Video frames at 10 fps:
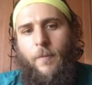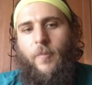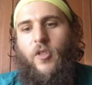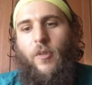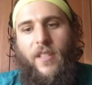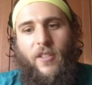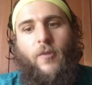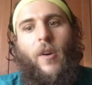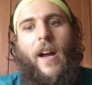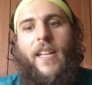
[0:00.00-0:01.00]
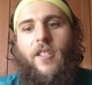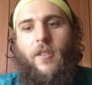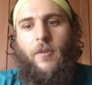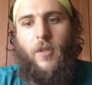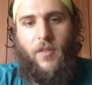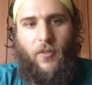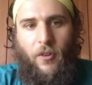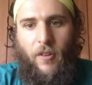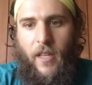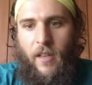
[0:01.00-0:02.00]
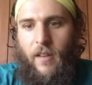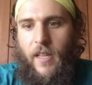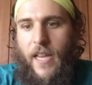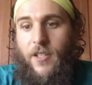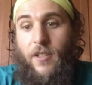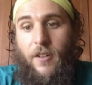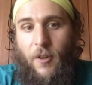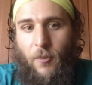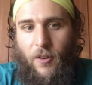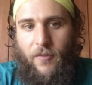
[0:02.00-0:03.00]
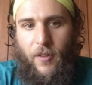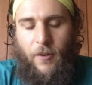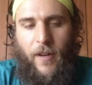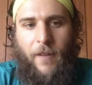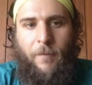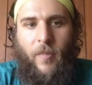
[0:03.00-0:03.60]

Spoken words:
So this is why it's so useful in the engineering workflow, right?